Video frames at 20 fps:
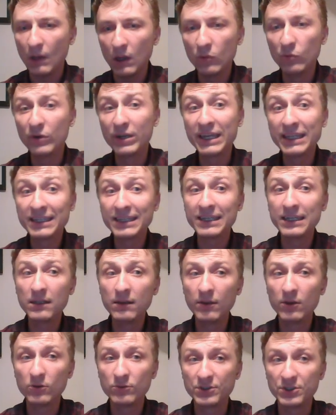We can
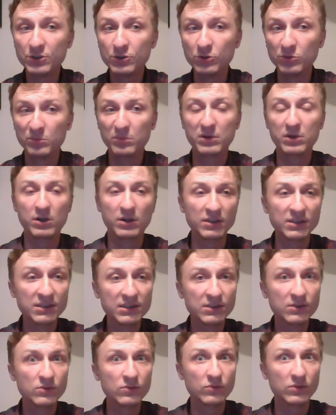kill those two
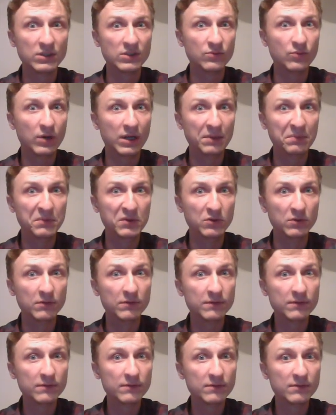birds with one
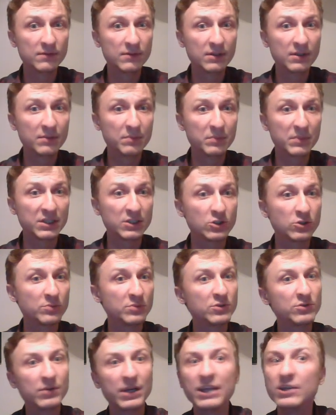move, bishop
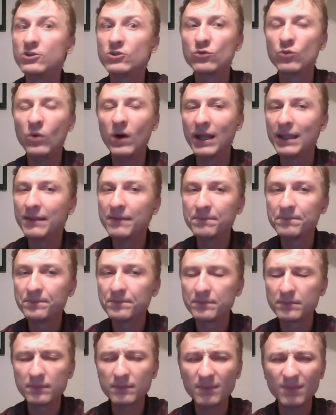to h1.
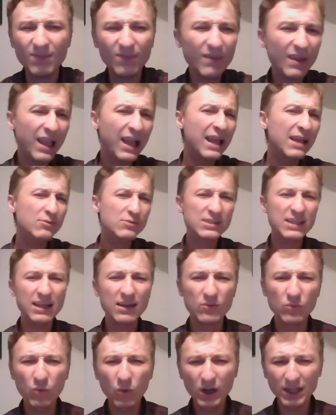I was
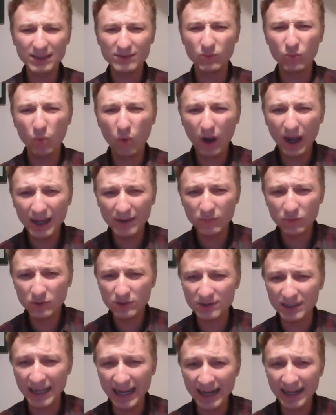like, what? Why
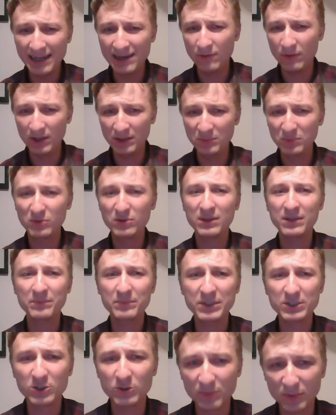would anyone put the
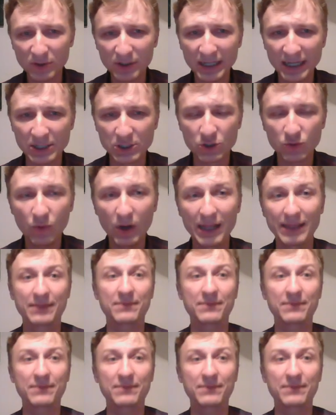bishop on h1?